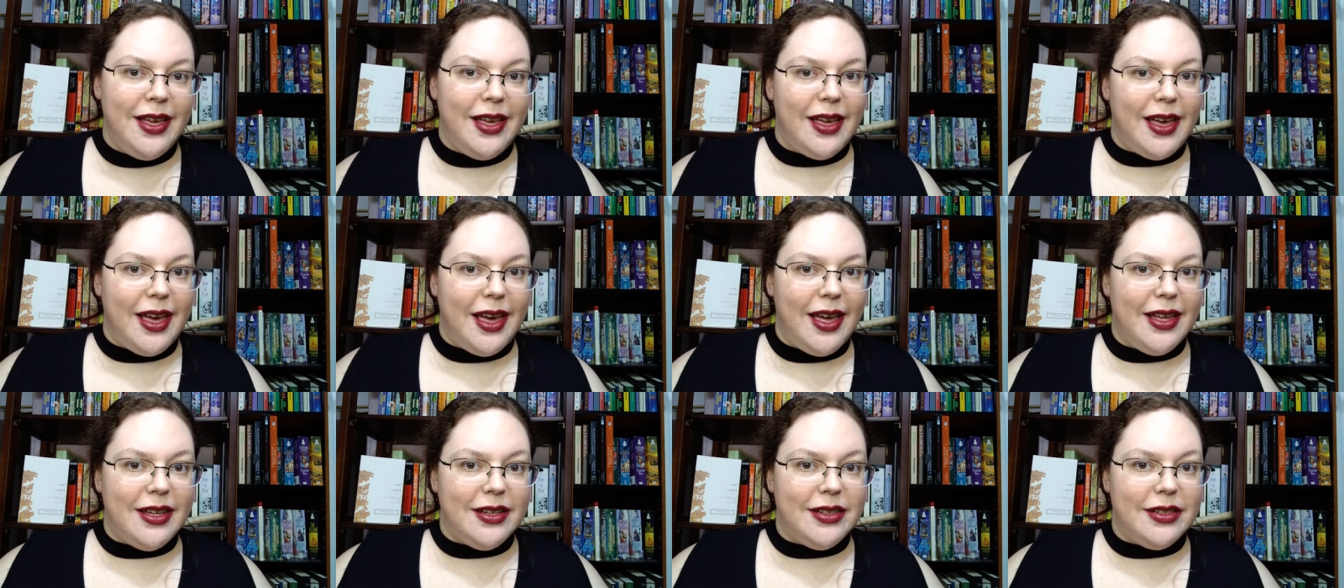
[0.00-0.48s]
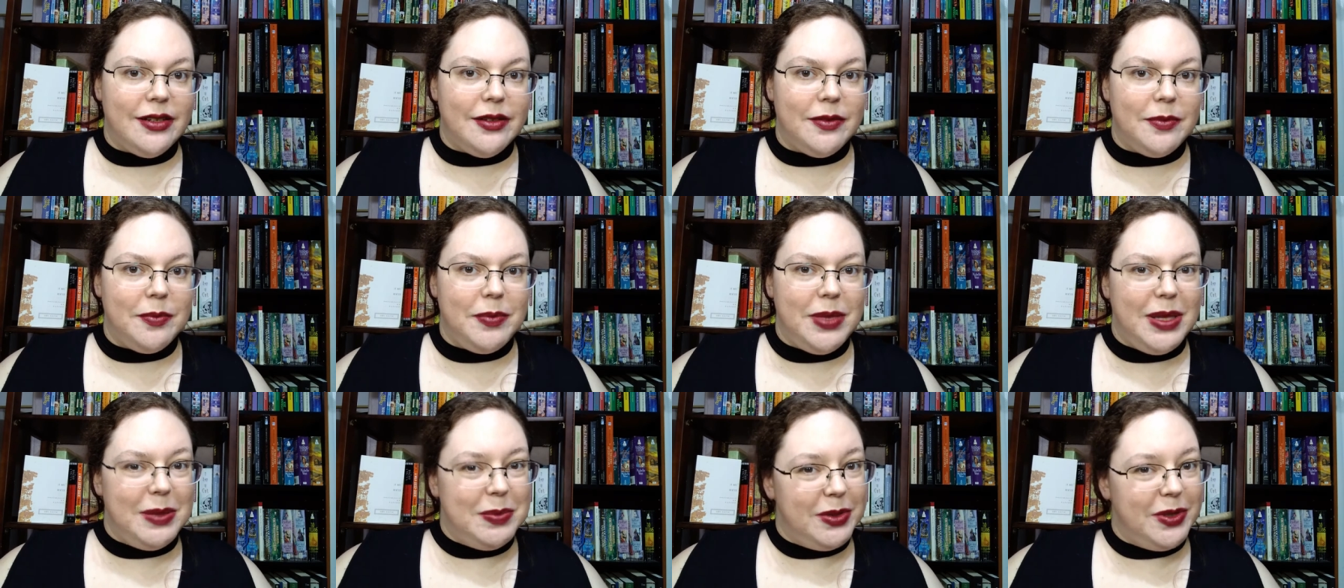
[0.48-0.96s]
and
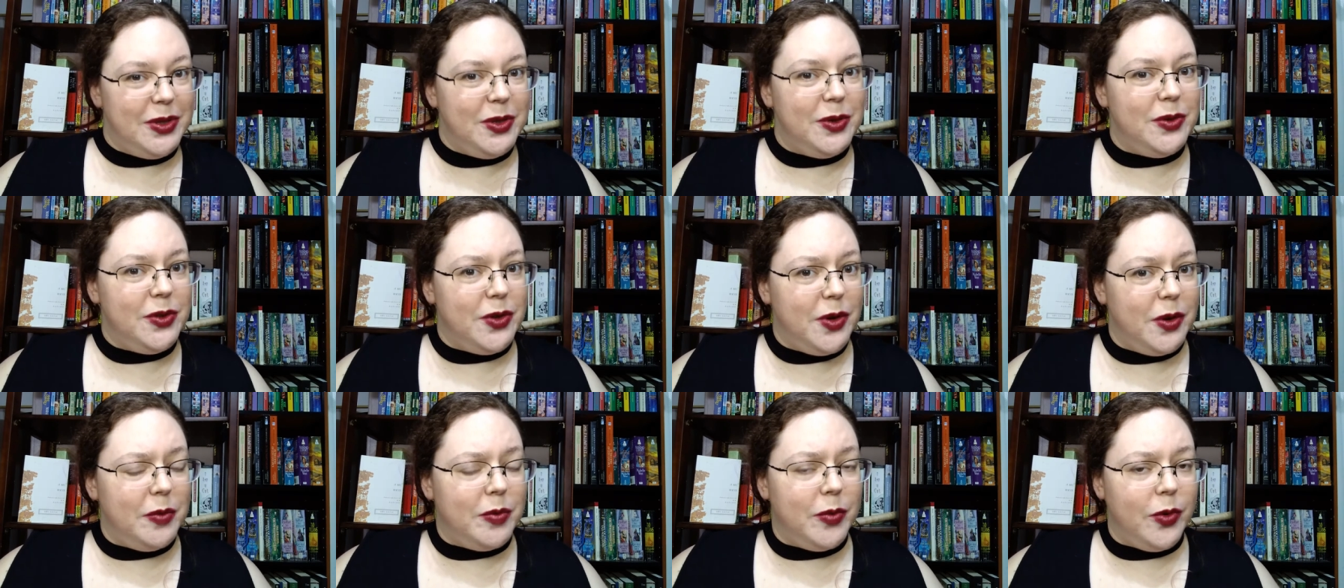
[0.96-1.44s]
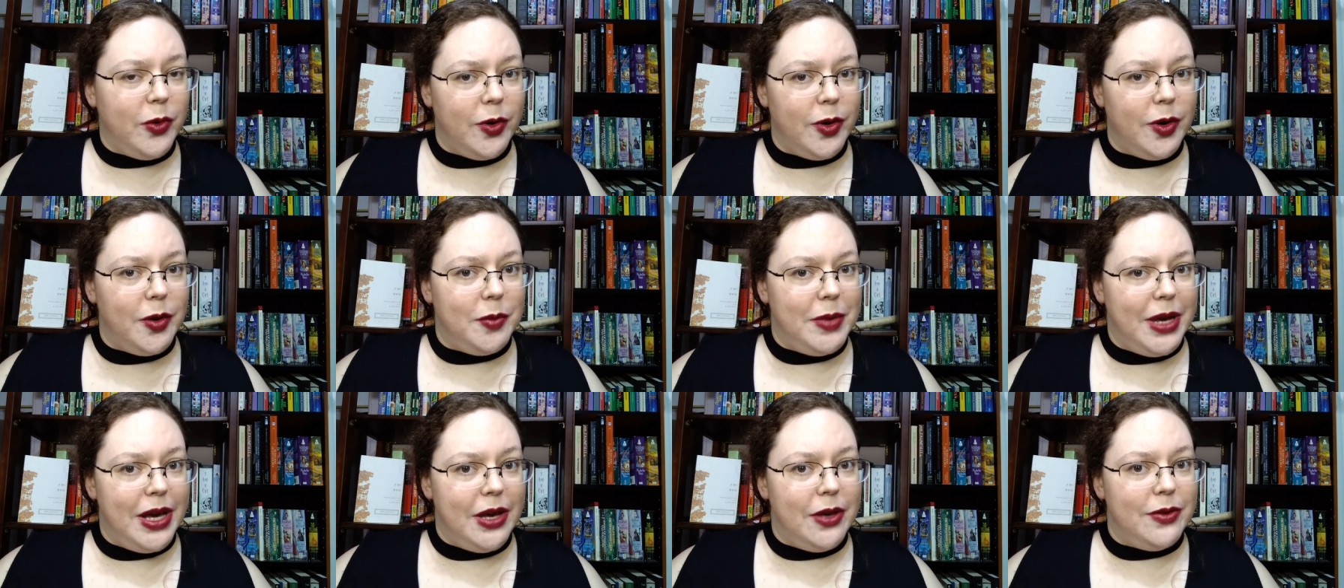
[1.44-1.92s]
people who know more
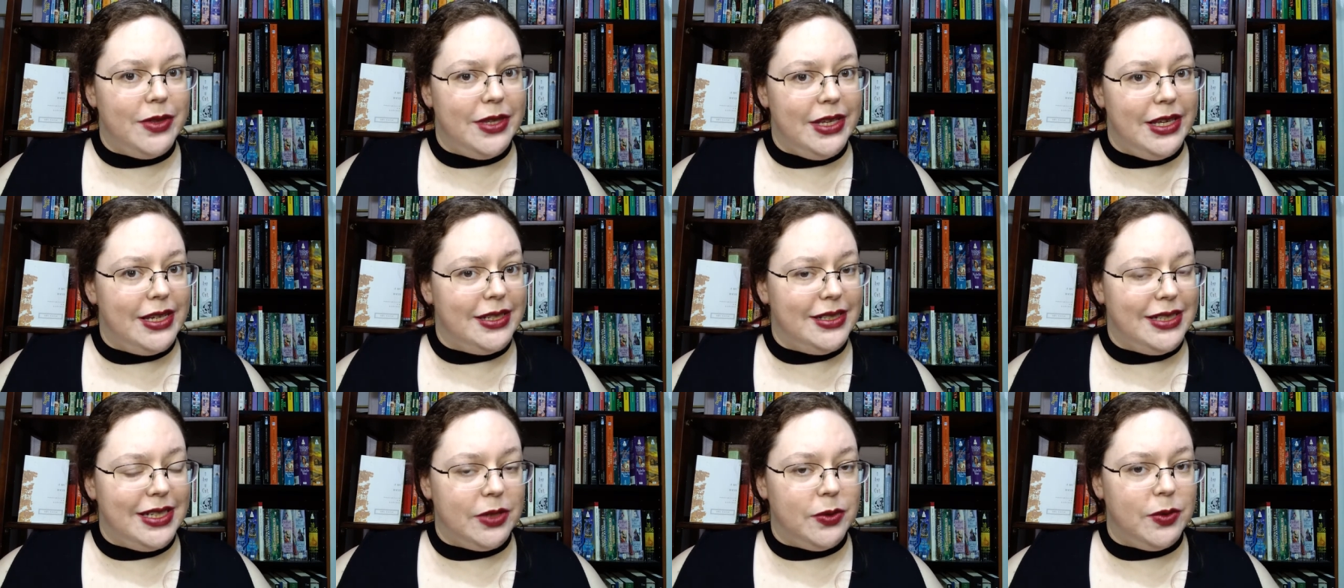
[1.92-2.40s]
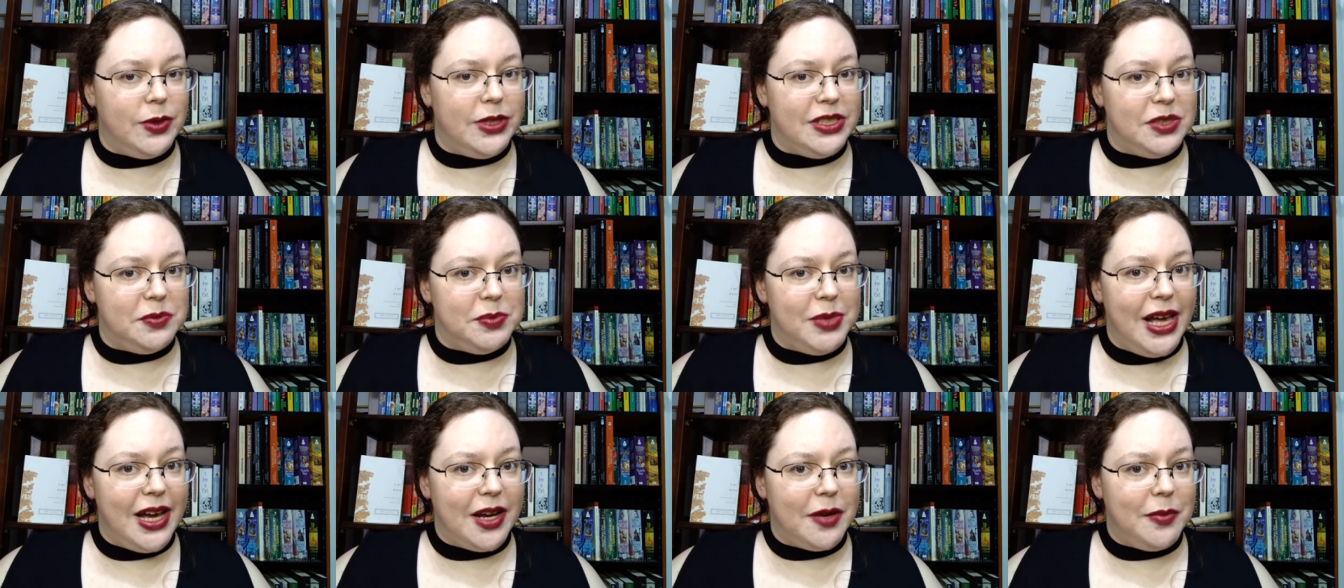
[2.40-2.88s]
about the antiquities
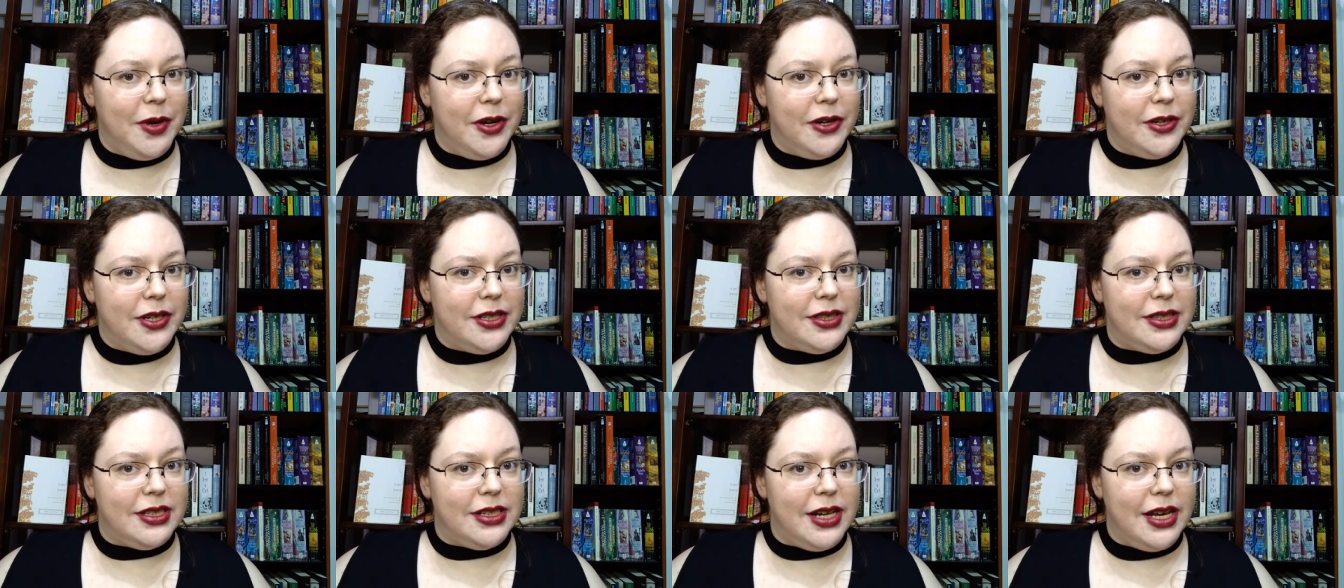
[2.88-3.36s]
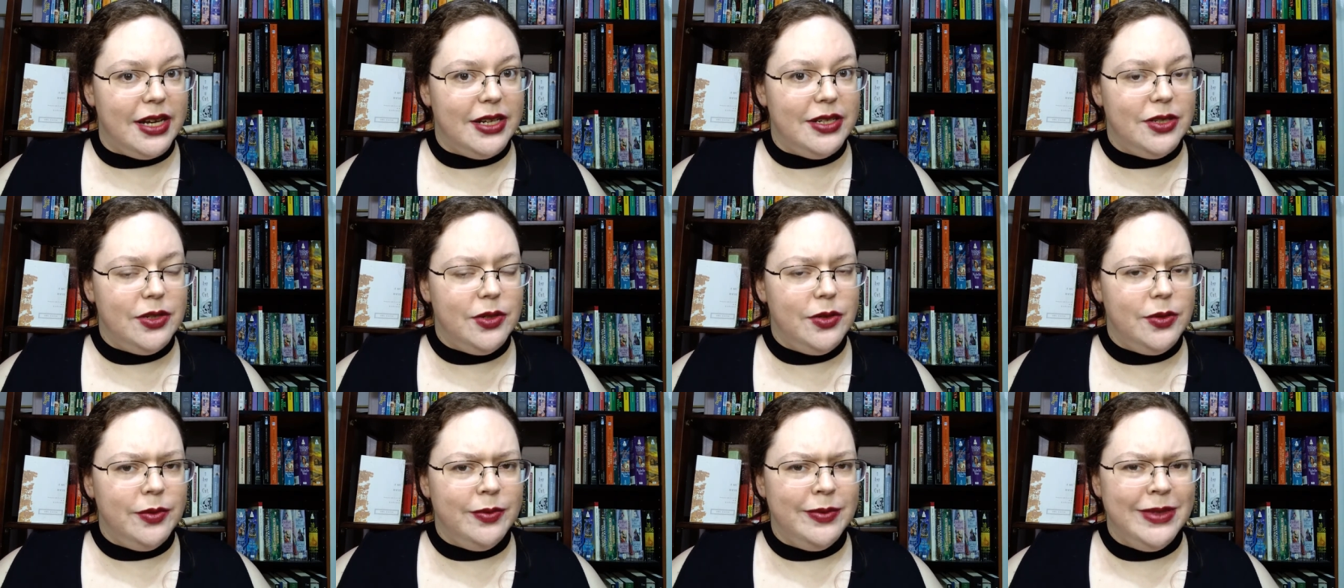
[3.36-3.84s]
black market than I
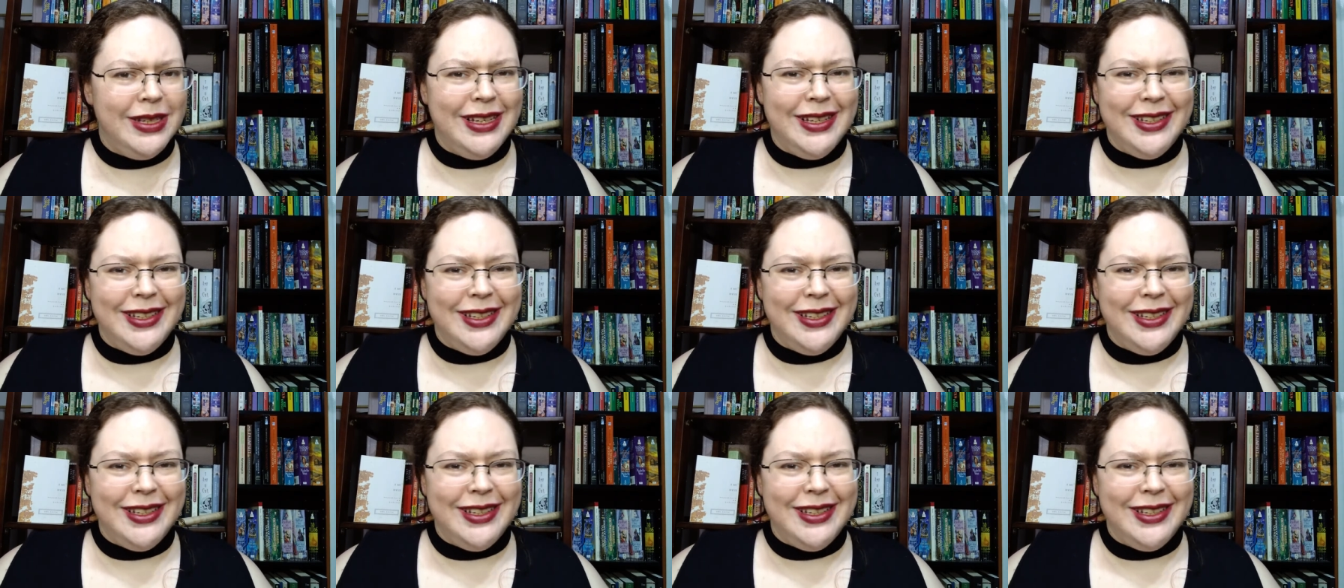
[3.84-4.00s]
do